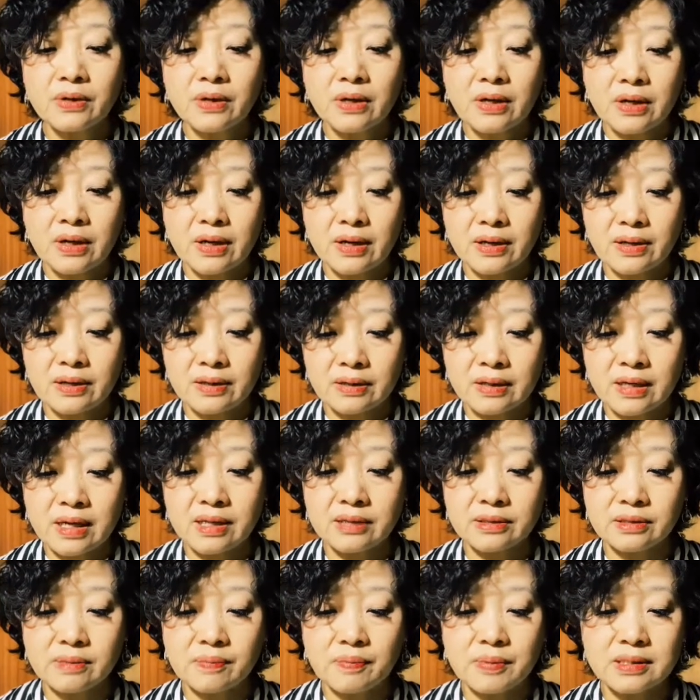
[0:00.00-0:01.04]
uh,
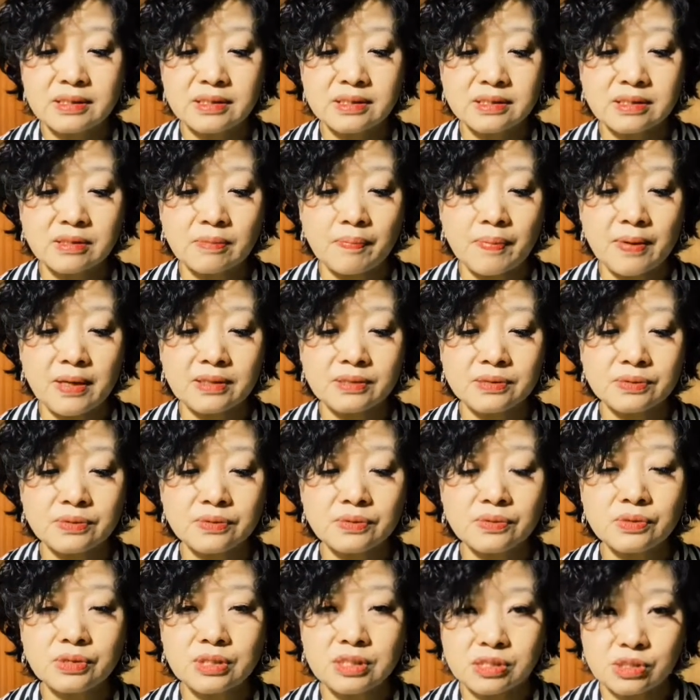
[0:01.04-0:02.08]
cut the pieces of
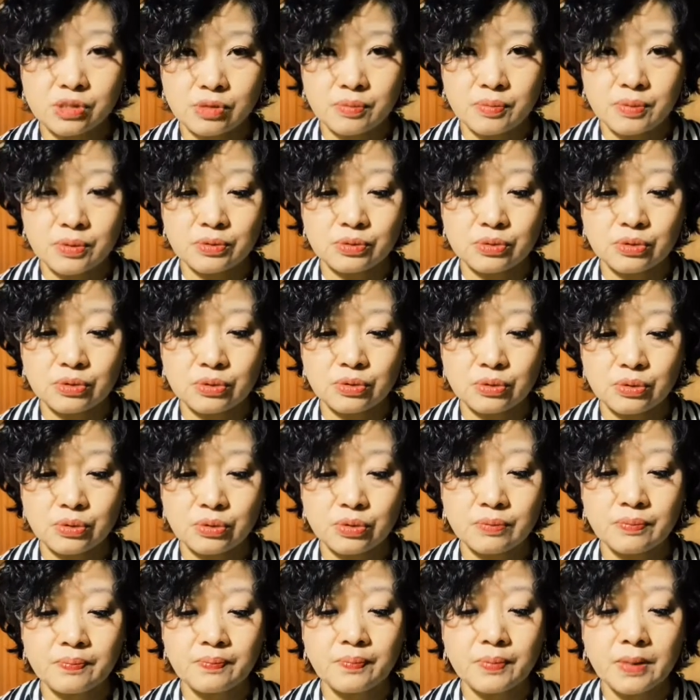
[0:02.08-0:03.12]
puzzle, distribute to the
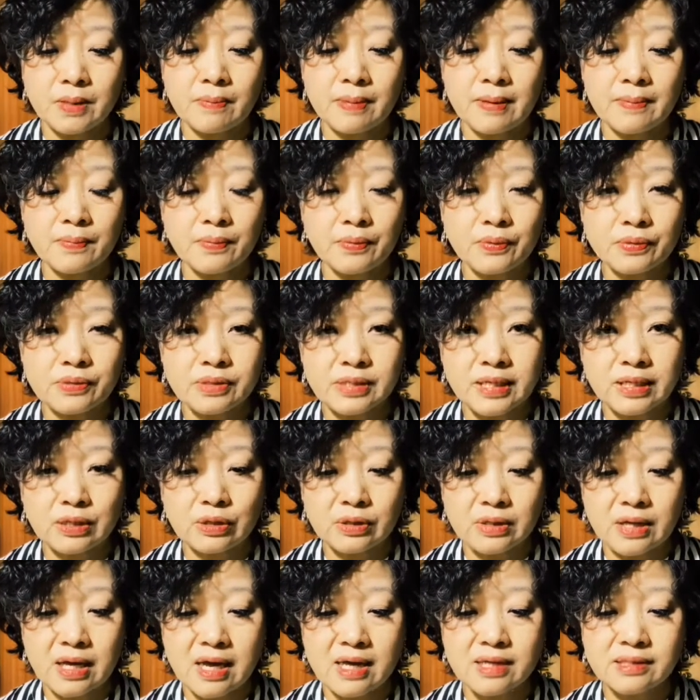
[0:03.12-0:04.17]
group members, and
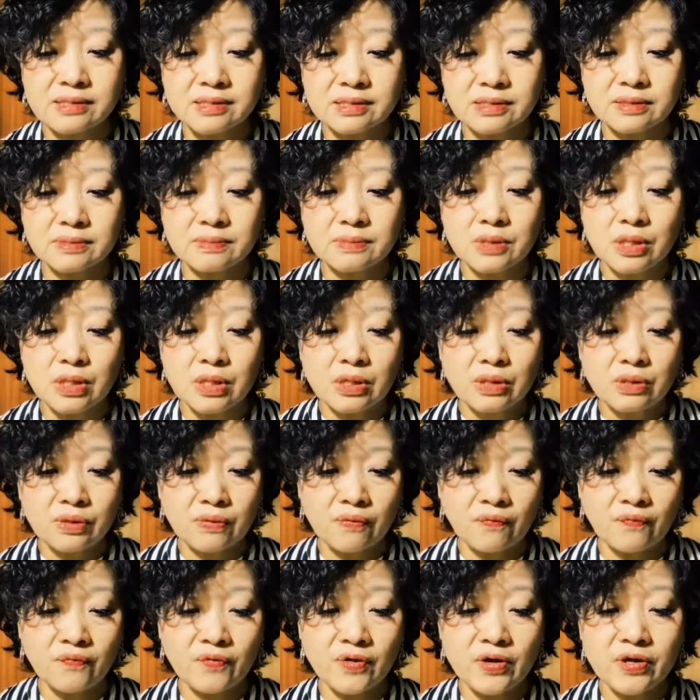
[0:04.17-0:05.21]
ask them to
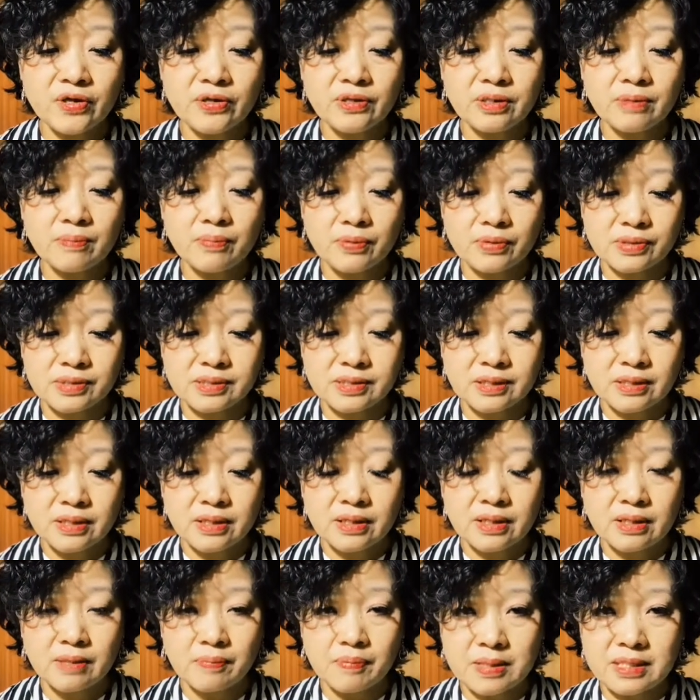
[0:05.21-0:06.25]
find the,
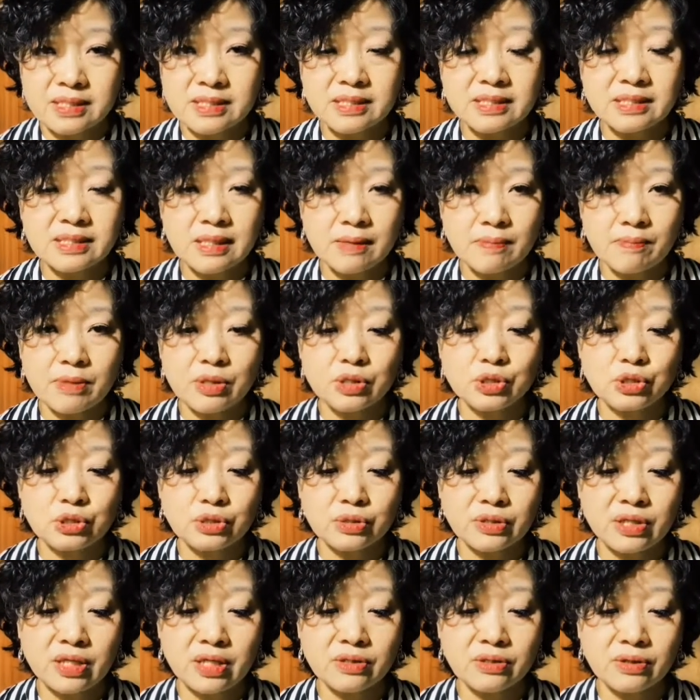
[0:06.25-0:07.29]
the pieces that match
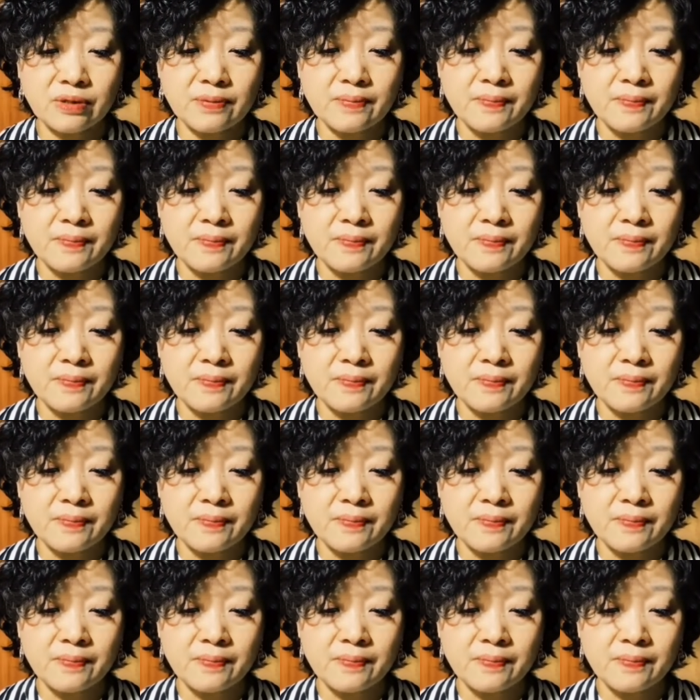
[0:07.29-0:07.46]
together.